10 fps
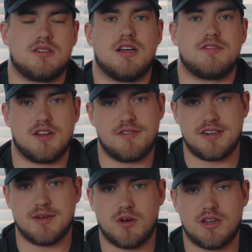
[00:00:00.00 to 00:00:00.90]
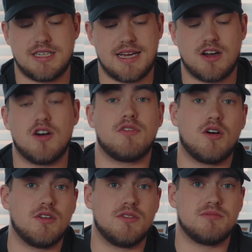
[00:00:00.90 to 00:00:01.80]
and stuff. So if you did want to take it off
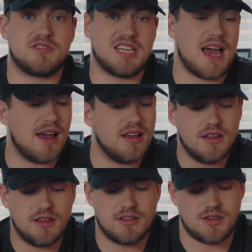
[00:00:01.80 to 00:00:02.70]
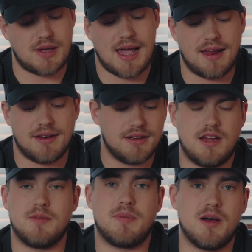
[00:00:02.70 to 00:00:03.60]
on set, you can.
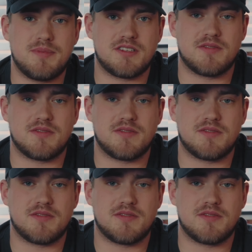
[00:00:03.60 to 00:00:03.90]
And the purpose